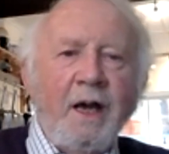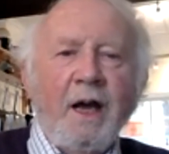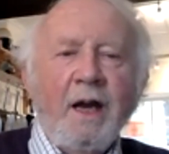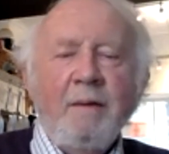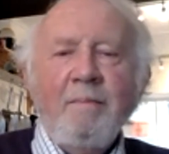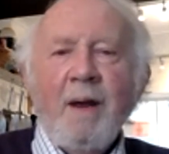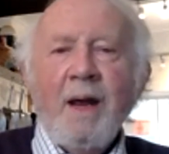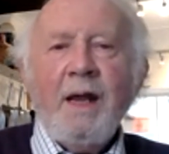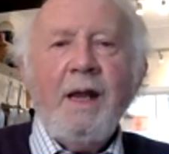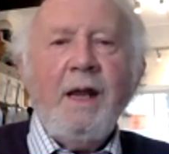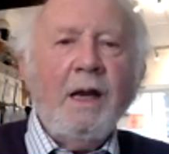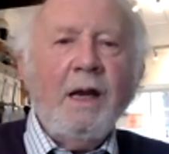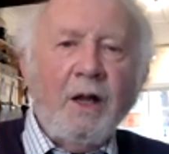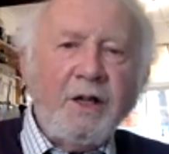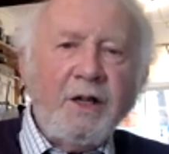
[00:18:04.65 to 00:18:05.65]
and
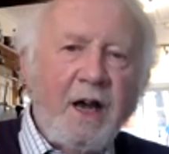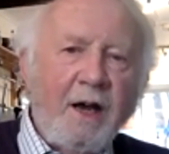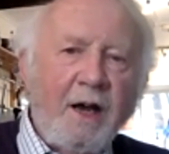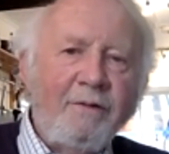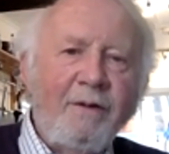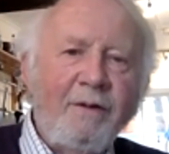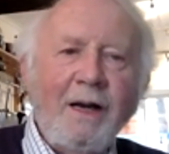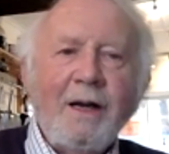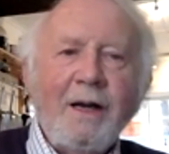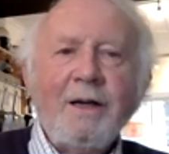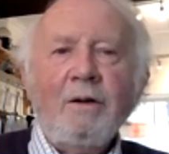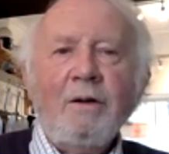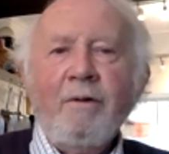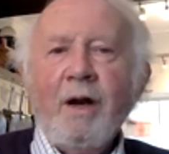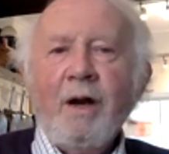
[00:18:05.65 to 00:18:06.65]
making a lot out of a
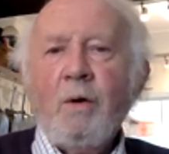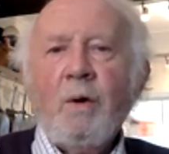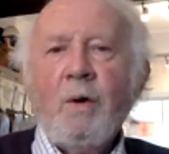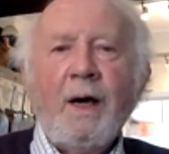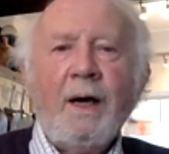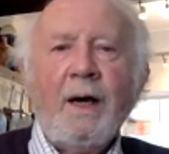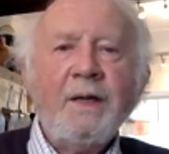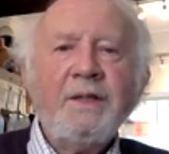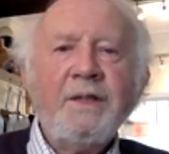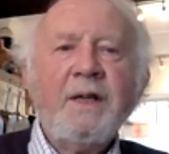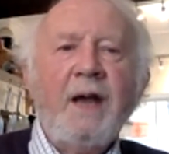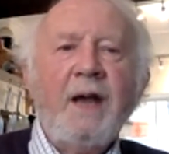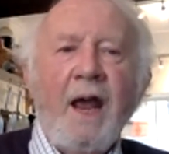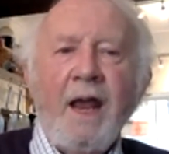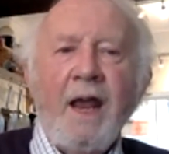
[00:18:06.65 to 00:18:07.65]
little requires
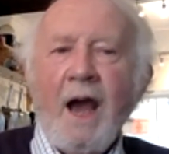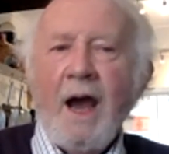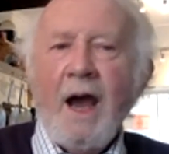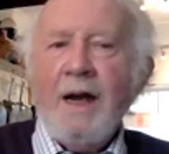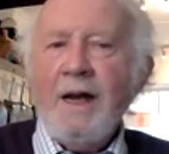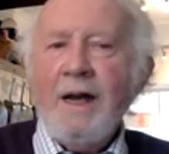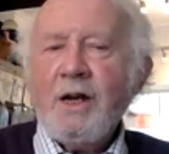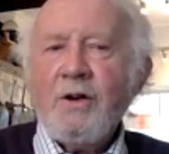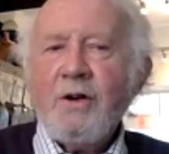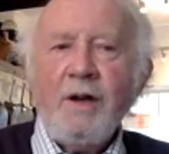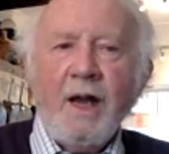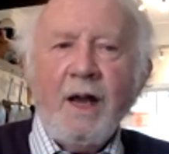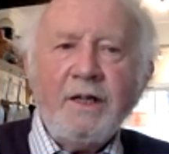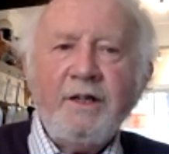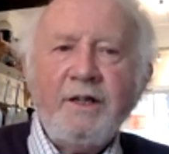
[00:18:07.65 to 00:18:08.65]
a highly
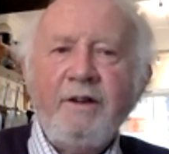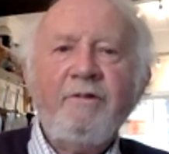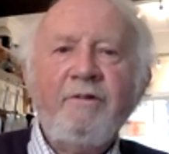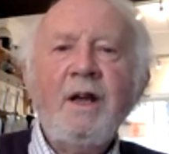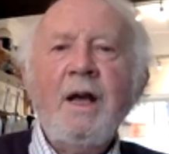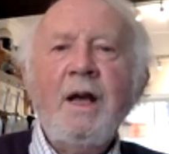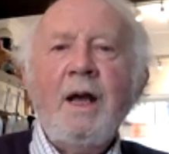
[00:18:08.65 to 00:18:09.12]
creative